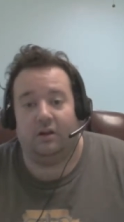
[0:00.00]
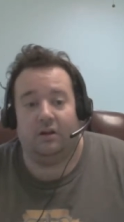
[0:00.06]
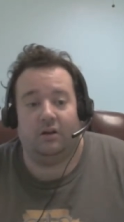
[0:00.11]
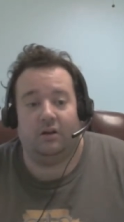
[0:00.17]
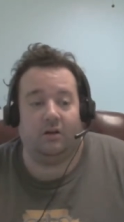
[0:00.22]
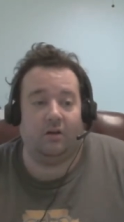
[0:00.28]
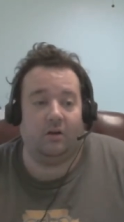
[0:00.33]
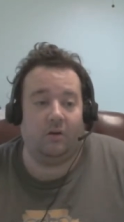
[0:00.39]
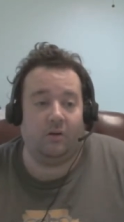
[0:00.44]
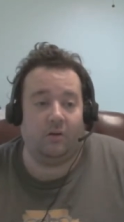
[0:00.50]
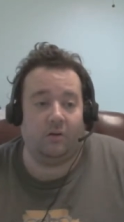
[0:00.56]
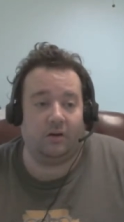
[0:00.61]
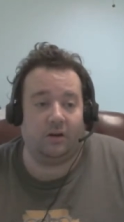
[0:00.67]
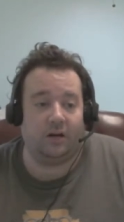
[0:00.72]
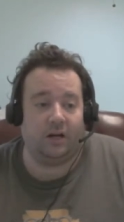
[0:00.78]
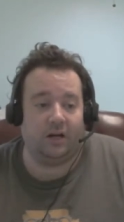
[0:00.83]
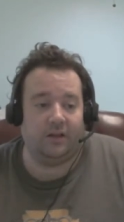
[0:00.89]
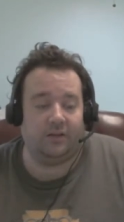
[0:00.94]
or
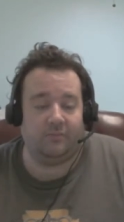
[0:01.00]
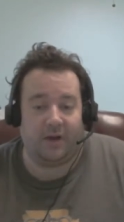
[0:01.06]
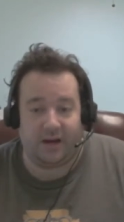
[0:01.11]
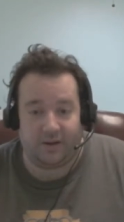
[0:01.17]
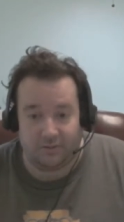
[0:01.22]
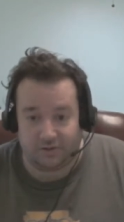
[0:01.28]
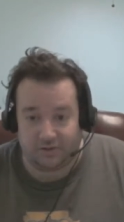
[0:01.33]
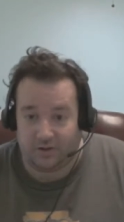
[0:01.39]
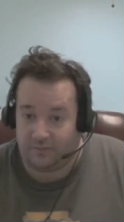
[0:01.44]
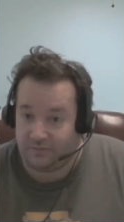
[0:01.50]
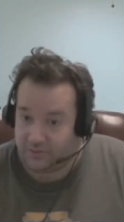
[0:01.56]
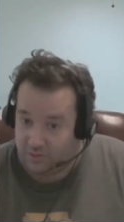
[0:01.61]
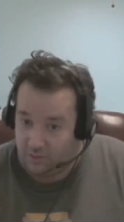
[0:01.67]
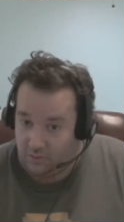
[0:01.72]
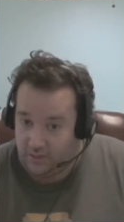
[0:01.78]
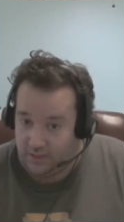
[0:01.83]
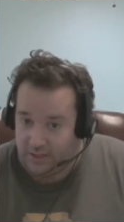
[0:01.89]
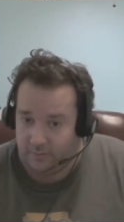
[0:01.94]
the Microsoft
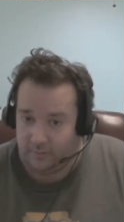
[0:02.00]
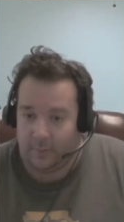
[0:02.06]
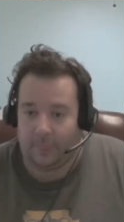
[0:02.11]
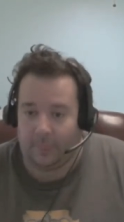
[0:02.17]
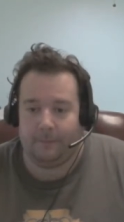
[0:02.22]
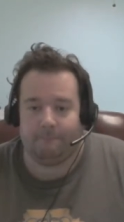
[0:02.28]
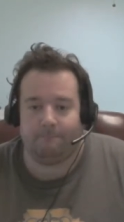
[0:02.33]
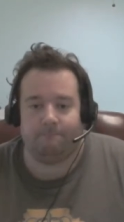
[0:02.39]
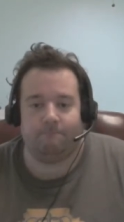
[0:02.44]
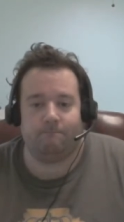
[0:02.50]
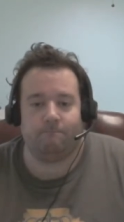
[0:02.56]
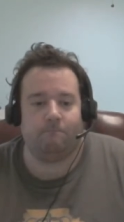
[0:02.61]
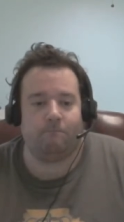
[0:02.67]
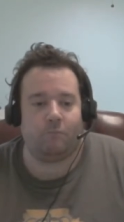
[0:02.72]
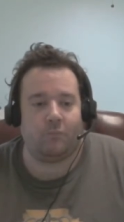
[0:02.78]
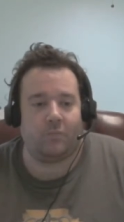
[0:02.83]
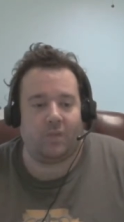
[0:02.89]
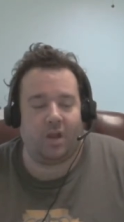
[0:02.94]
Store,
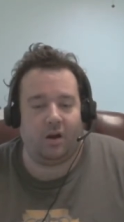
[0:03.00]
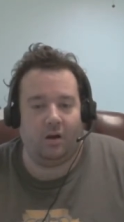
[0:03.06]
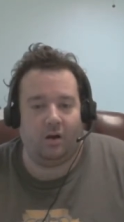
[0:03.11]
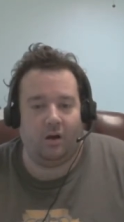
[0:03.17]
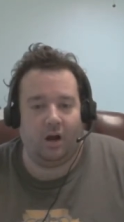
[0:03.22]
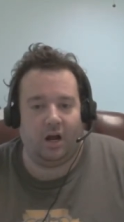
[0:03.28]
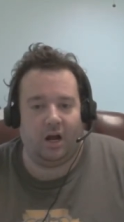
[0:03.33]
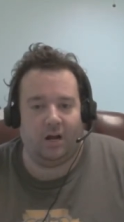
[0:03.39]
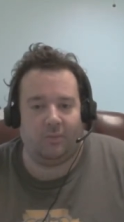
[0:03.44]
or